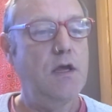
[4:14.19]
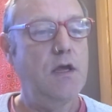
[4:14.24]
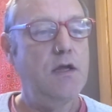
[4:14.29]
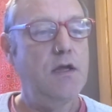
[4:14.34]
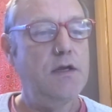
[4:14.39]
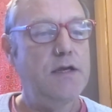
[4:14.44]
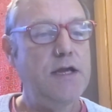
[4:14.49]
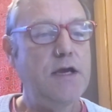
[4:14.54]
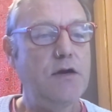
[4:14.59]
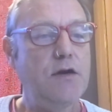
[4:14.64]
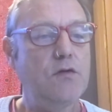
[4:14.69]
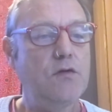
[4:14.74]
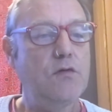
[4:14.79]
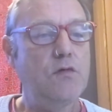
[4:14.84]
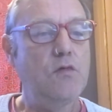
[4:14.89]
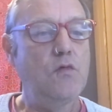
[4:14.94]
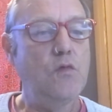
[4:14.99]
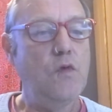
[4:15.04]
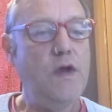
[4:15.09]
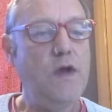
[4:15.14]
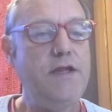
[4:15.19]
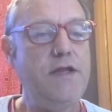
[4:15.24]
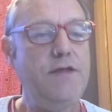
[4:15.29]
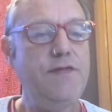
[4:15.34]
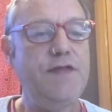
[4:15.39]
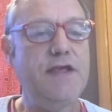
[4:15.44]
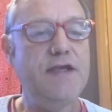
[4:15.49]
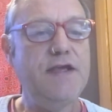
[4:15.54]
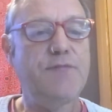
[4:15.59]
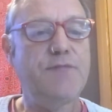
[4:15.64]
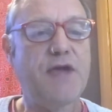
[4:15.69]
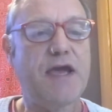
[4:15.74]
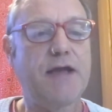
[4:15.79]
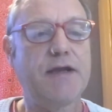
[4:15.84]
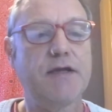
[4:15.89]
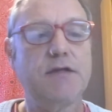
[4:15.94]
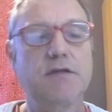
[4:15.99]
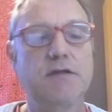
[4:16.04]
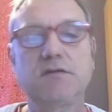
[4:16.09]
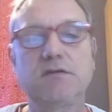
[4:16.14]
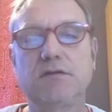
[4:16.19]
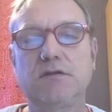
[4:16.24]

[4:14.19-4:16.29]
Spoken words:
Now, when you think about it,